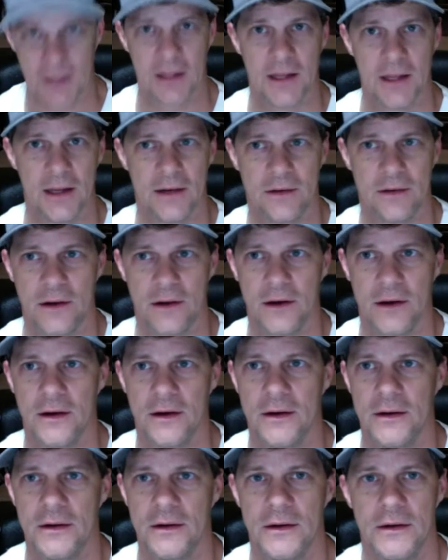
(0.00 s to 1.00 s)
get
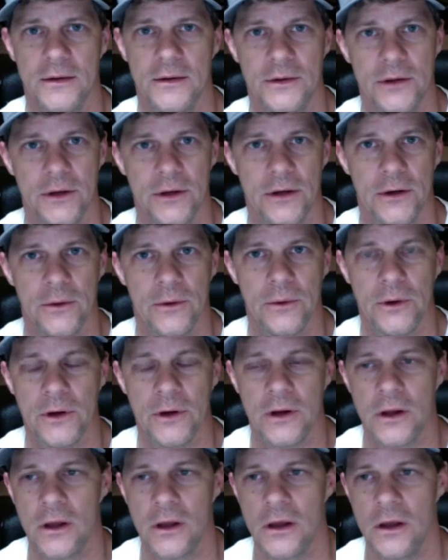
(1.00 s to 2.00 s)
uh, you know
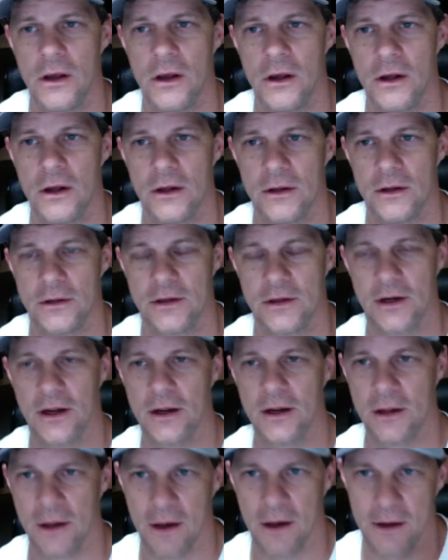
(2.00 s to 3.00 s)

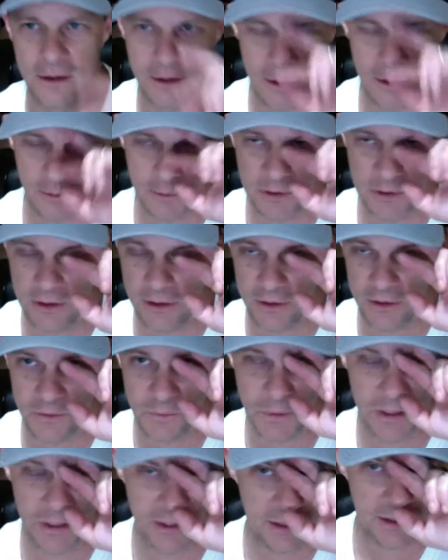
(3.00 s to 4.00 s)
uh, gonna be uh,
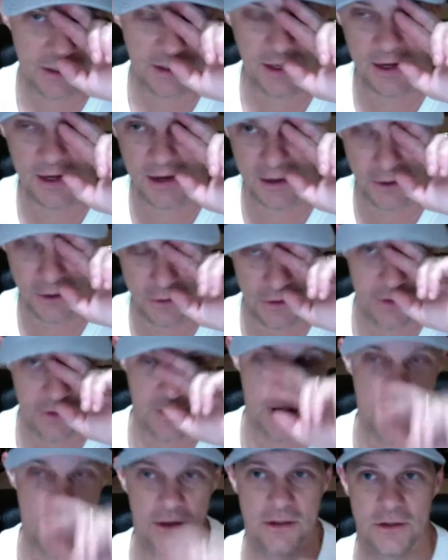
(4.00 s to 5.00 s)
spinning it. And I know that
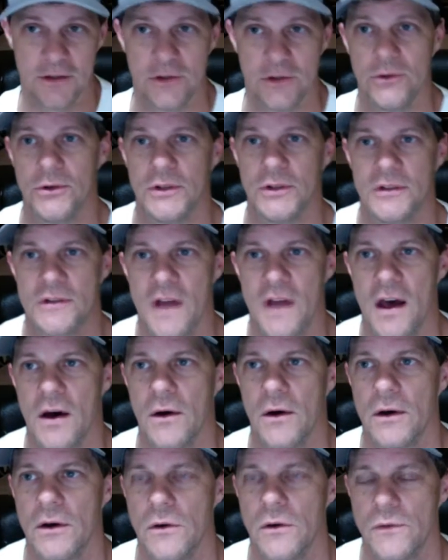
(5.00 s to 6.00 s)
Lolly Dude is
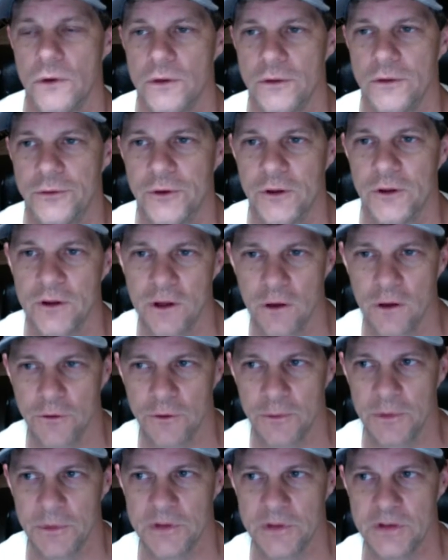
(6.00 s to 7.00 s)
now over in the
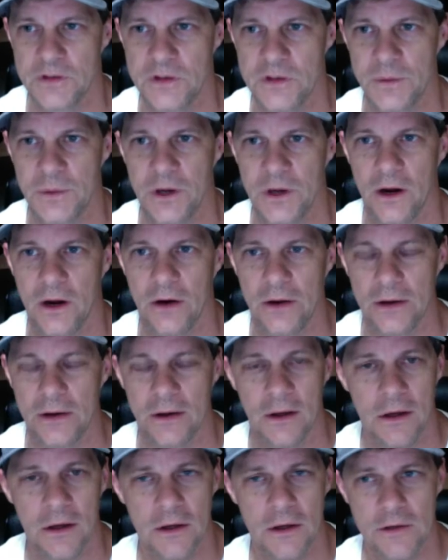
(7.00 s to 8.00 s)
Philadelphia, Mississippi area.
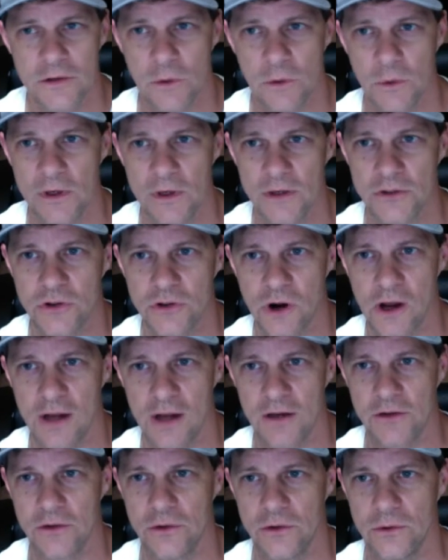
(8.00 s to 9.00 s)
So we are
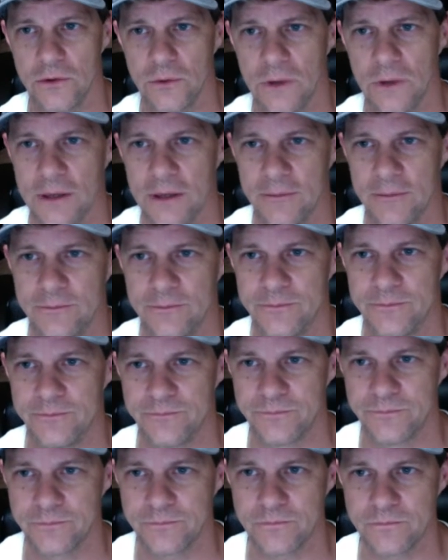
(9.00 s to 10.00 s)
trying to um,
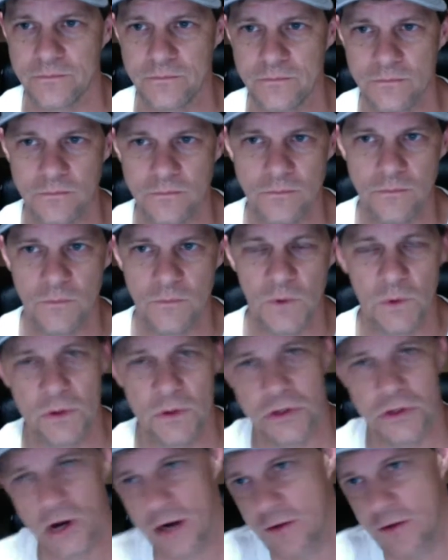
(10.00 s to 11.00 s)
we're
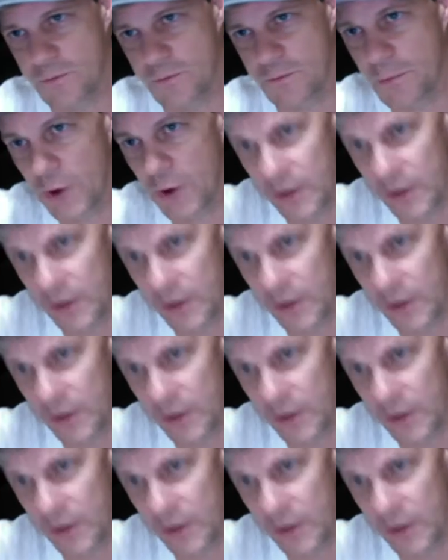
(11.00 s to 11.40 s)
trying to spread